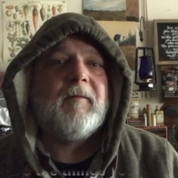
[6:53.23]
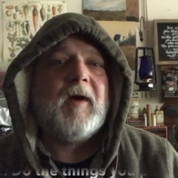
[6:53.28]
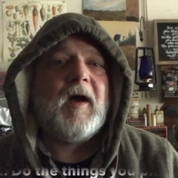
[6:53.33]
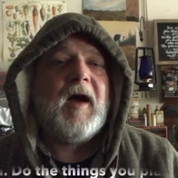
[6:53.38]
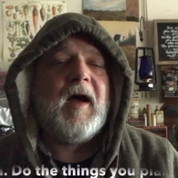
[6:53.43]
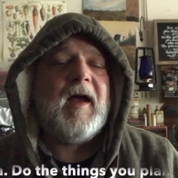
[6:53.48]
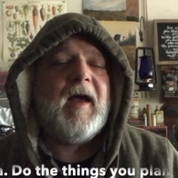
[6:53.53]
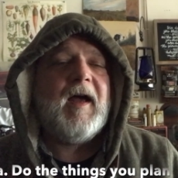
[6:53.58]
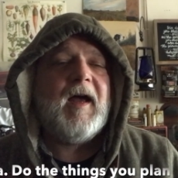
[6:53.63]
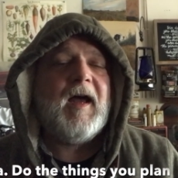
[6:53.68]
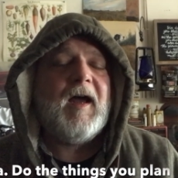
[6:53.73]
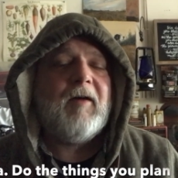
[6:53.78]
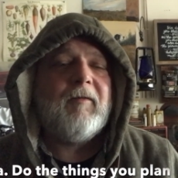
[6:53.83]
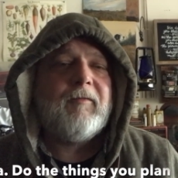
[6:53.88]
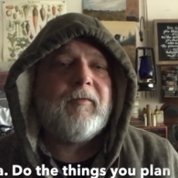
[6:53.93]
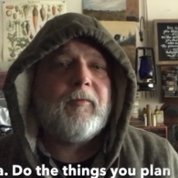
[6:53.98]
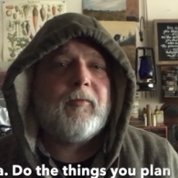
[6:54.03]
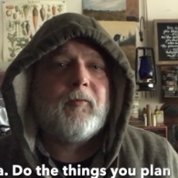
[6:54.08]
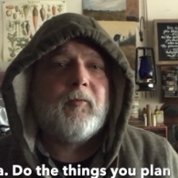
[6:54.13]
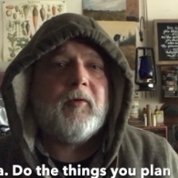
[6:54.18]
I
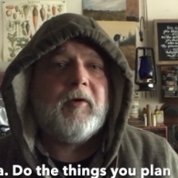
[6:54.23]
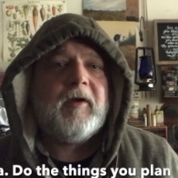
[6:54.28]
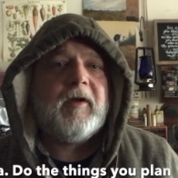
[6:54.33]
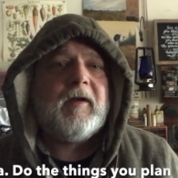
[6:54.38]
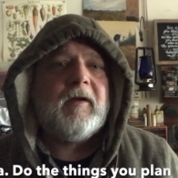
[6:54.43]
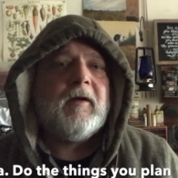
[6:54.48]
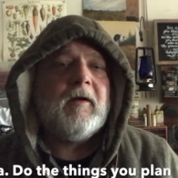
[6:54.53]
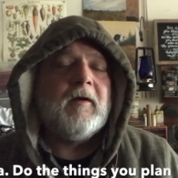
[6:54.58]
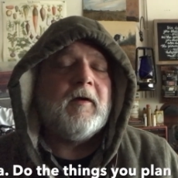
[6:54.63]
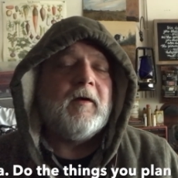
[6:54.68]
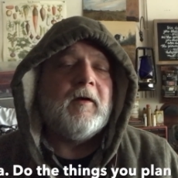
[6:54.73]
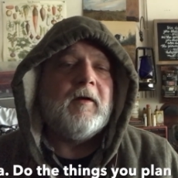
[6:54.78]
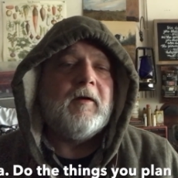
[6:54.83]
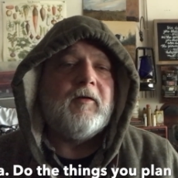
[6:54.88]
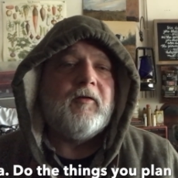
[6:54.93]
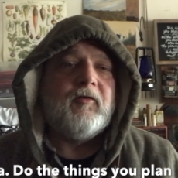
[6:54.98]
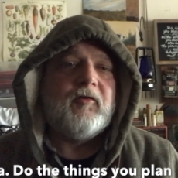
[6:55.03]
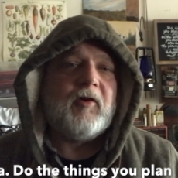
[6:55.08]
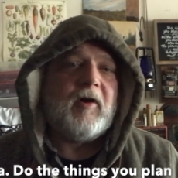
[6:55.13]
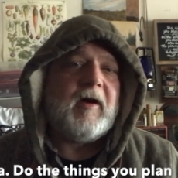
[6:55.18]
have three
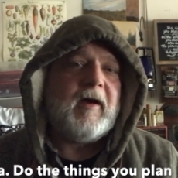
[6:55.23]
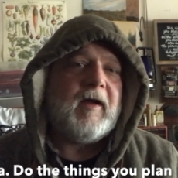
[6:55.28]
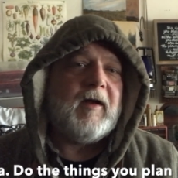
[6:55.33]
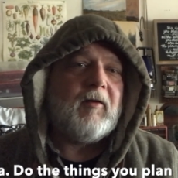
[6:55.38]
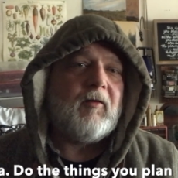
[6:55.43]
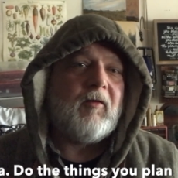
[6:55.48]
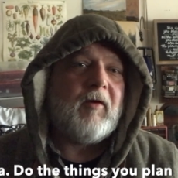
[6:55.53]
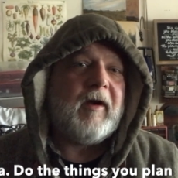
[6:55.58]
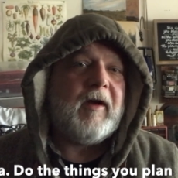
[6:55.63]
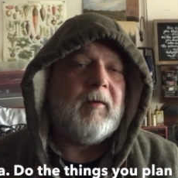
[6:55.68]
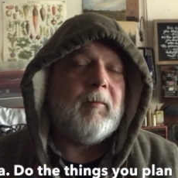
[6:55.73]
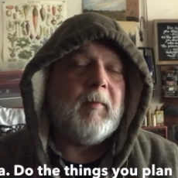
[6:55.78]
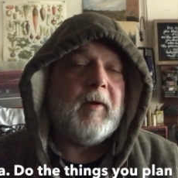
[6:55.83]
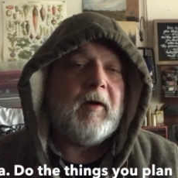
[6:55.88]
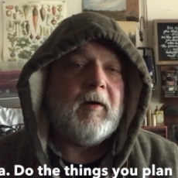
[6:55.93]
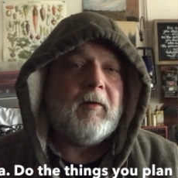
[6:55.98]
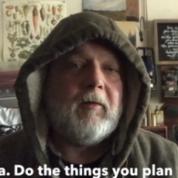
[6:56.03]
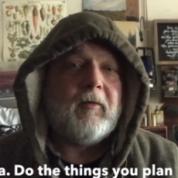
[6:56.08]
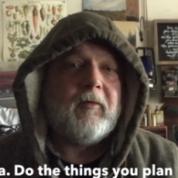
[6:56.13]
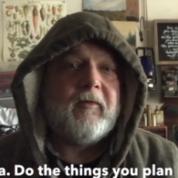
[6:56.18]
giant rain
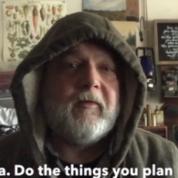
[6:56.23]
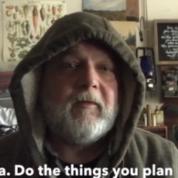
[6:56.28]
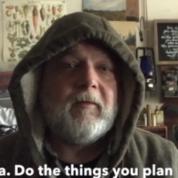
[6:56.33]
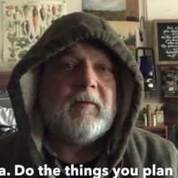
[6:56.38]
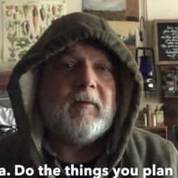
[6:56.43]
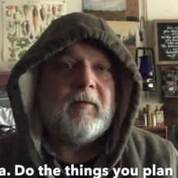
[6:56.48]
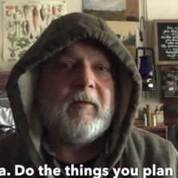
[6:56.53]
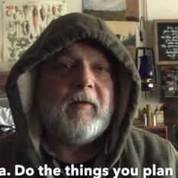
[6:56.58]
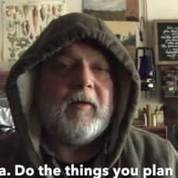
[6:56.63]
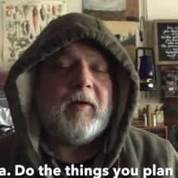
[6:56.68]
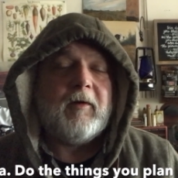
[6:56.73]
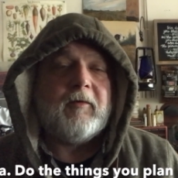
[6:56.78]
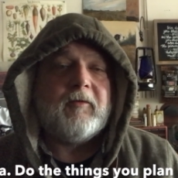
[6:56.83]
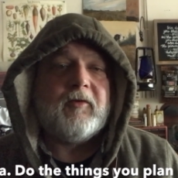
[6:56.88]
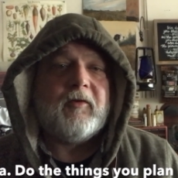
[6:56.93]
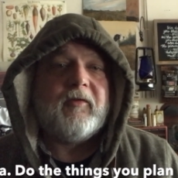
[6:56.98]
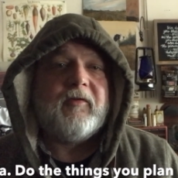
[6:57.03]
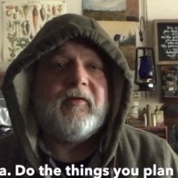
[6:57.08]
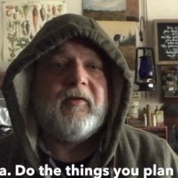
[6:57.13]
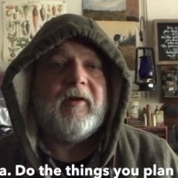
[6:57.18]
barrels that are
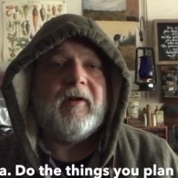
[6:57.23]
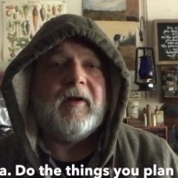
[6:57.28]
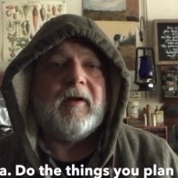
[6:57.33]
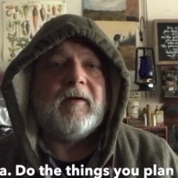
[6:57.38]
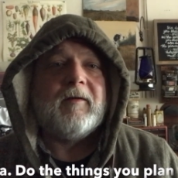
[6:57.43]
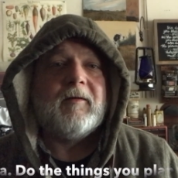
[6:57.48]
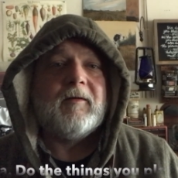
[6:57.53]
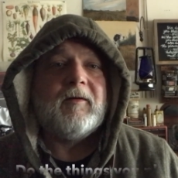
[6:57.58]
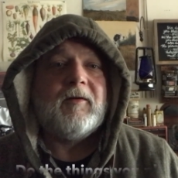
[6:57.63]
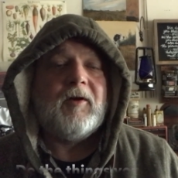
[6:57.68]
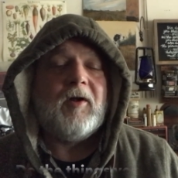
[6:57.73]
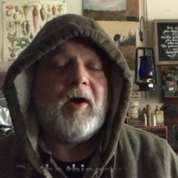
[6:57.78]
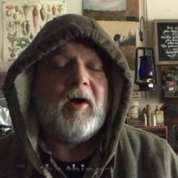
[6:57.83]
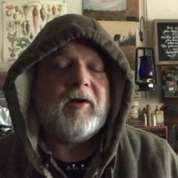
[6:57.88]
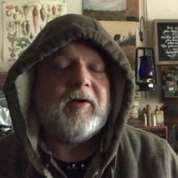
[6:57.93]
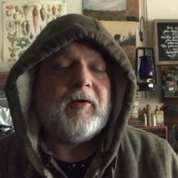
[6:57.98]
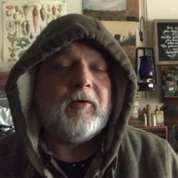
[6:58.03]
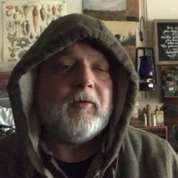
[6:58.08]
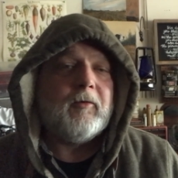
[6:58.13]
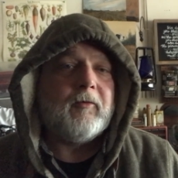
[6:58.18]
just sitting
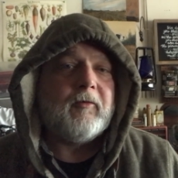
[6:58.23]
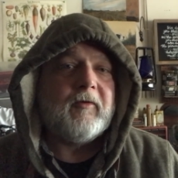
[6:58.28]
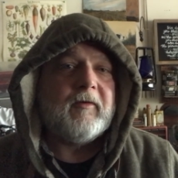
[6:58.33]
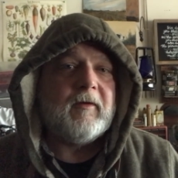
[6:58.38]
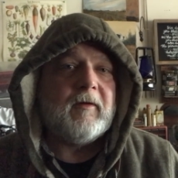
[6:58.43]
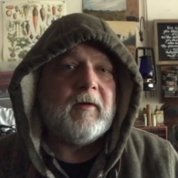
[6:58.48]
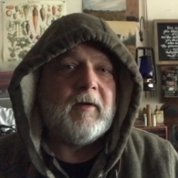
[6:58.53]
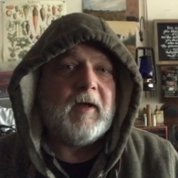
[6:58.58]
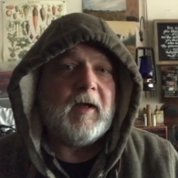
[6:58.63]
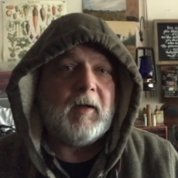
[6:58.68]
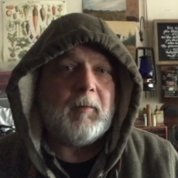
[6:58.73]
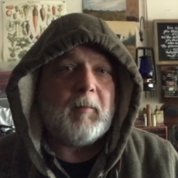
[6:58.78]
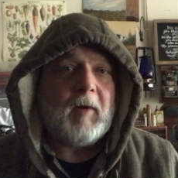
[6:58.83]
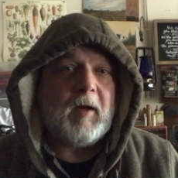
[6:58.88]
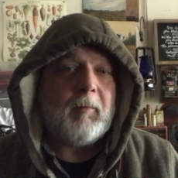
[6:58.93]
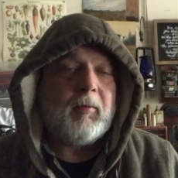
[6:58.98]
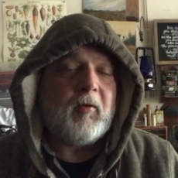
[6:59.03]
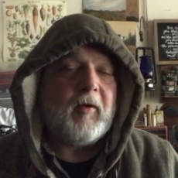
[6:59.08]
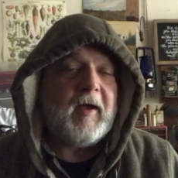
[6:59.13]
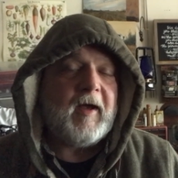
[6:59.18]
not used. And
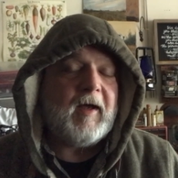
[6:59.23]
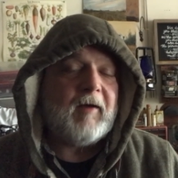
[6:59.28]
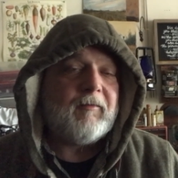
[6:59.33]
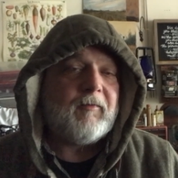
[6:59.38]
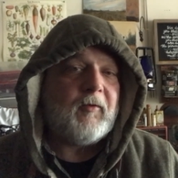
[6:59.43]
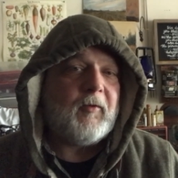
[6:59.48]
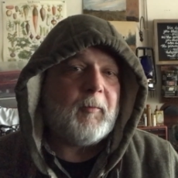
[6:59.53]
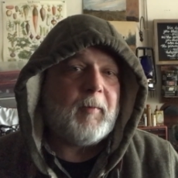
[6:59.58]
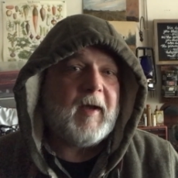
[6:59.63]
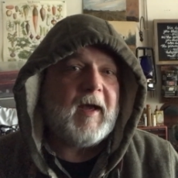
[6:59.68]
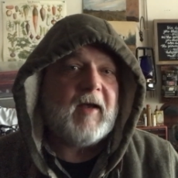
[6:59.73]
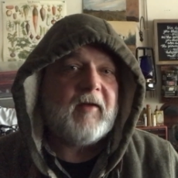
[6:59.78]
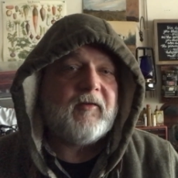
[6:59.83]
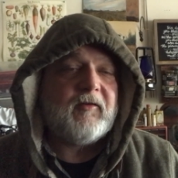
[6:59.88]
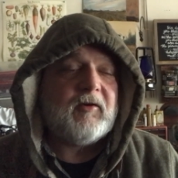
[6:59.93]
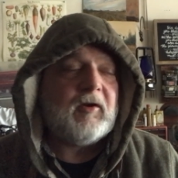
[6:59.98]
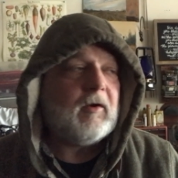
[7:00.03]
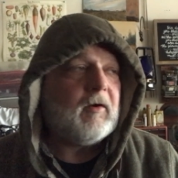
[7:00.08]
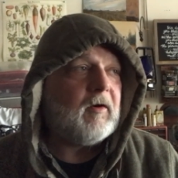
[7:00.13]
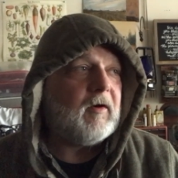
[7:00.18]
my plan for the
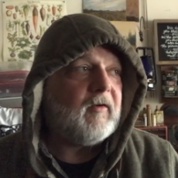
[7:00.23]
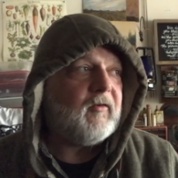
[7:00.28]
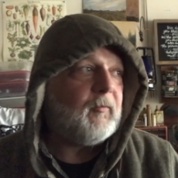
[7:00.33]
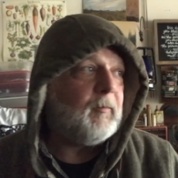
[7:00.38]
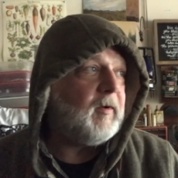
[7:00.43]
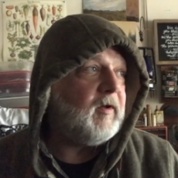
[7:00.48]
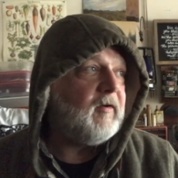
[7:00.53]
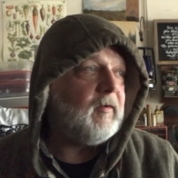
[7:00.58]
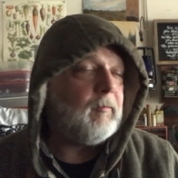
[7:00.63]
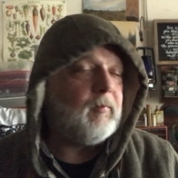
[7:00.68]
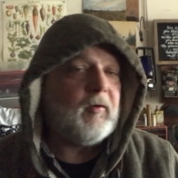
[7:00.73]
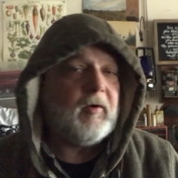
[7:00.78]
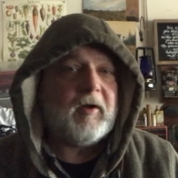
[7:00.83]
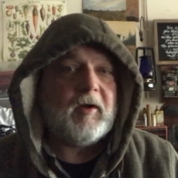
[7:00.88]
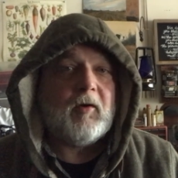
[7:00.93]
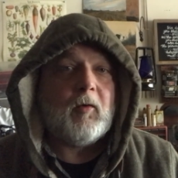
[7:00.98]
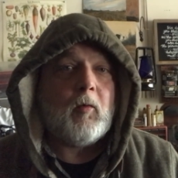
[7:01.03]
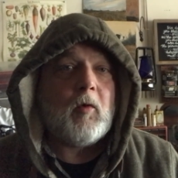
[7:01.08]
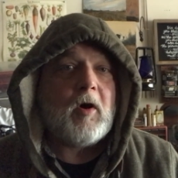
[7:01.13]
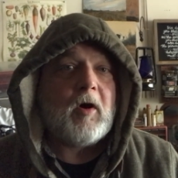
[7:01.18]
past year has been to put
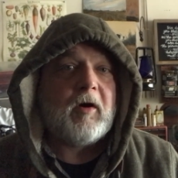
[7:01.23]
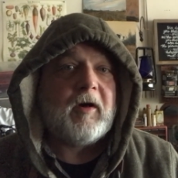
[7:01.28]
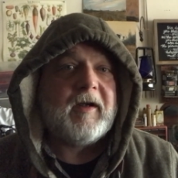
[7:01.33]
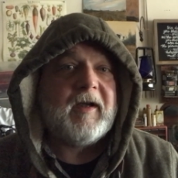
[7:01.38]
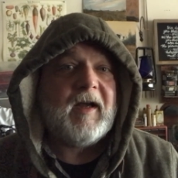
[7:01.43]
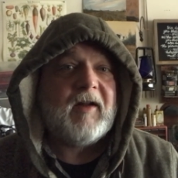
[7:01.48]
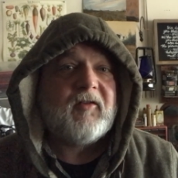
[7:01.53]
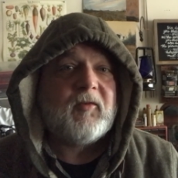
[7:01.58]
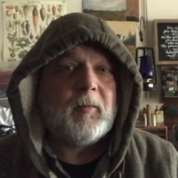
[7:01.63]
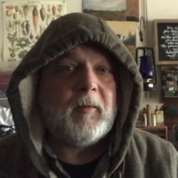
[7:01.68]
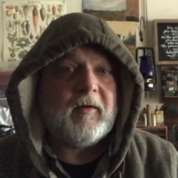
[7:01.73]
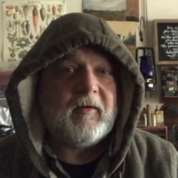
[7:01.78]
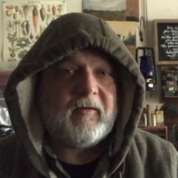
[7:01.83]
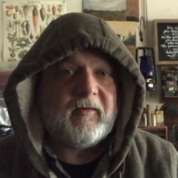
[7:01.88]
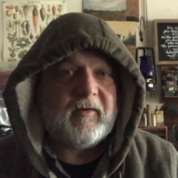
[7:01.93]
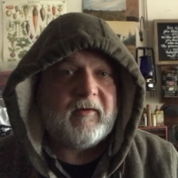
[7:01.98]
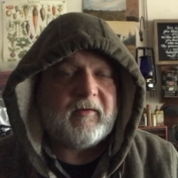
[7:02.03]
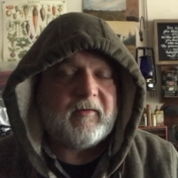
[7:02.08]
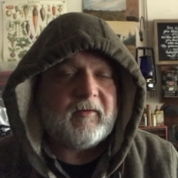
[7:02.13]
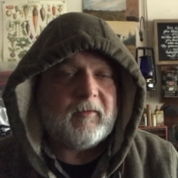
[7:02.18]
in a water catchment
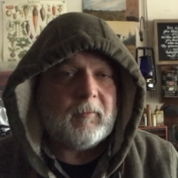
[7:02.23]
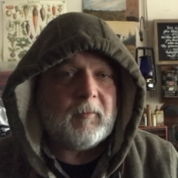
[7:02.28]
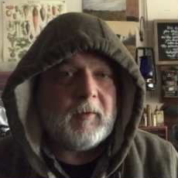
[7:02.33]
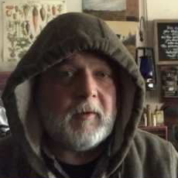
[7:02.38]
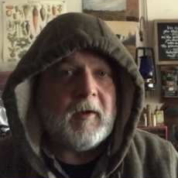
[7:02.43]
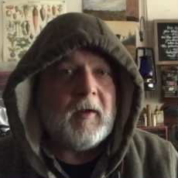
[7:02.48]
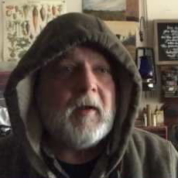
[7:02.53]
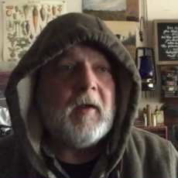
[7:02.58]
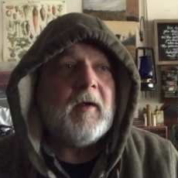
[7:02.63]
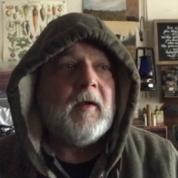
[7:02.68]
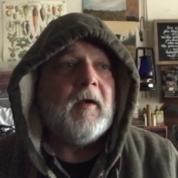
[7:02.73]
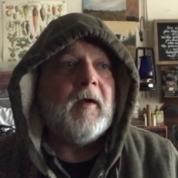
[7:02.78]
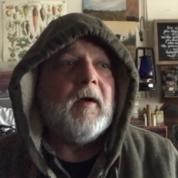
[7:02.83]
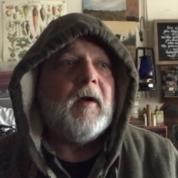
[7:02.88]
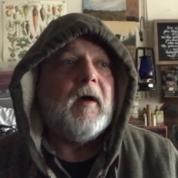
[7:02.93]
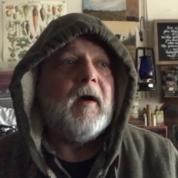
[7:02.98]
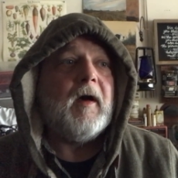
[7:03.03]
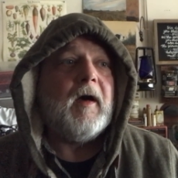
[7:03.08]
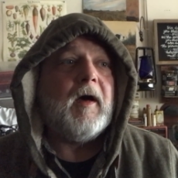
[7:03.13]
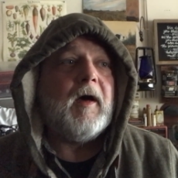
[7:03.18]
system.
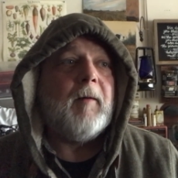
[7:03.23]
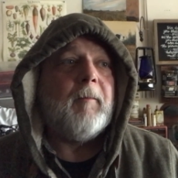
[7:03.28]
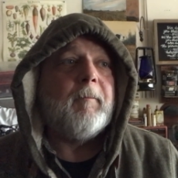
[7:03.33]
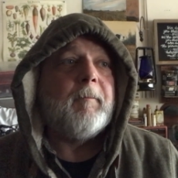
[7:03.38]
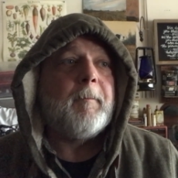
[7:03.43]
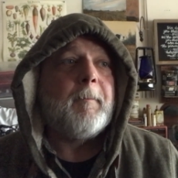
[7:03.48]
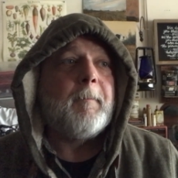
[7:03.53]
Um,